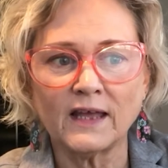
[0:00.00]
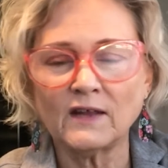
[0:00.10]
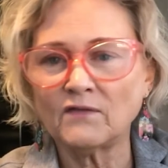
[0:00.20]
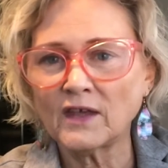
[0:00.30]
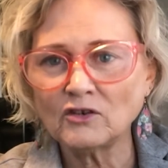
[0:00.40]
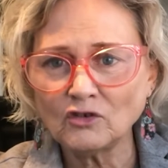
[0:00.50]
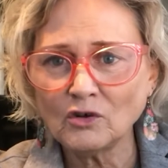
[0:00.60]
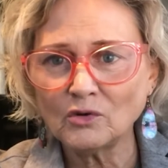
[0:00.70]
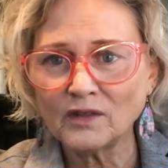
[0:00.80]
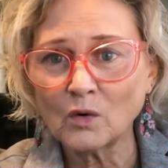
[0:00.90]
and if they
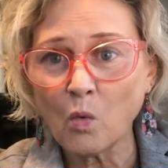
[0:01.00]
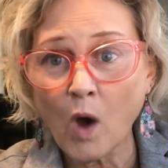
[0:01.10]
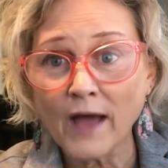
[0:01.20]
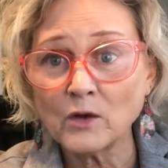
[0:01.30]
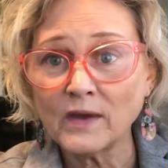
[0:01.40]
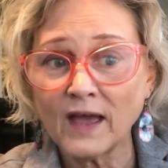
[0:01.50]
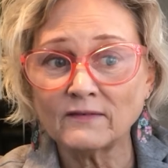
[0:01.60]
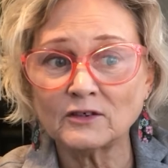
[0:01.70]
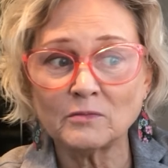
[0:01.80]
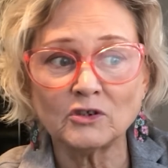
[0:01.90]
do, then why do we
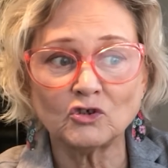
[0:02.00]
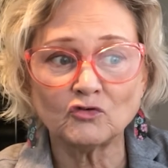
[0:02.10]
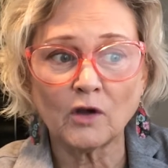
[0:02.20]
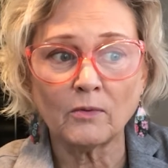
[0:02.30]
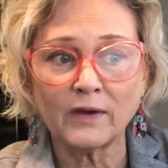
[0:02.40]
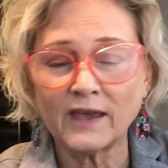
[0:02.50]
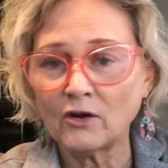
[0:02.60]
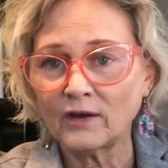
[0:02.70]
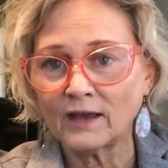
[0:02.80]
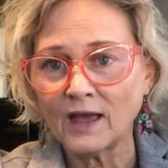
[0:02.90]
have so much trouble
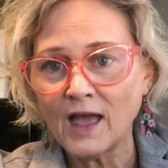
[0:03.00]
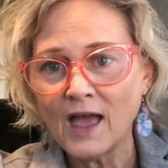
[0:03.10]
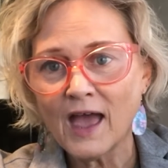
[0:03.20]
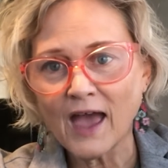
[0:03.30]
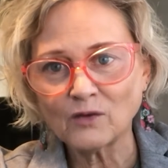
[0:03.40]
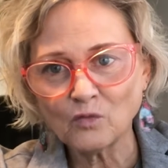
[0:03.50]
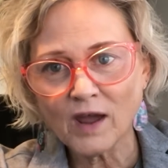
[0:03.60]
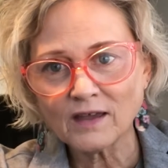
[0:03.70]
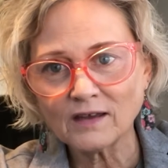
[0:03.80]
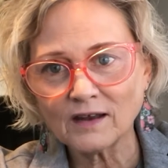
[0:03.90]
hearing and
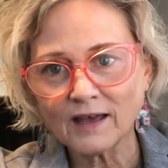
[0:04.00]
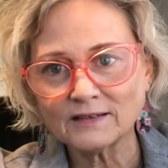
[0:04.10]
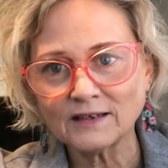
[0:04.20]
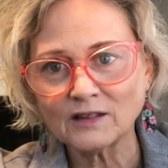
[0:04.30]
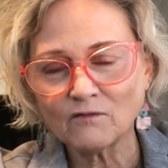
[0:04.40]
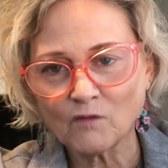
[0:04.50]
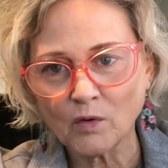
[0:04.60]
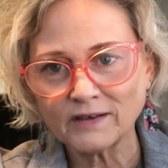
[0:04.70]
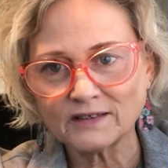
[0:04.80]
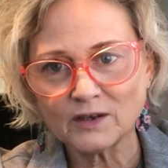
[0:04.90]
recognizing the
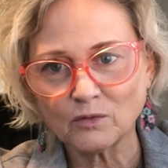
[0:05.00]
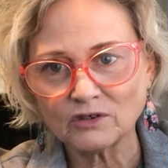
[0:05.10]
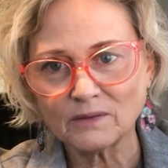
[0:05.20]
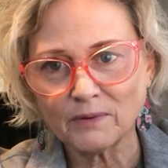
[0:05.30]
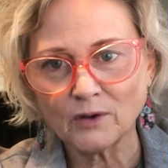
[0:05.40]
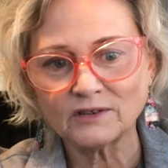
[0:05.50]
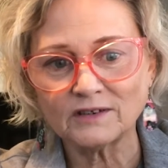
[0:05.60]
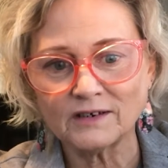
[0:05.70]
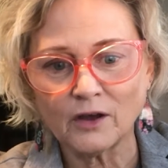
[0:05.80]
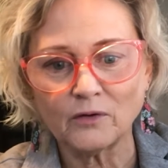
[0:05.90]
voice that we're supposed
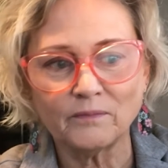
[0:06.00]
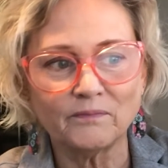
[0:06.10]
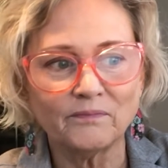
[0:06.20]
to know?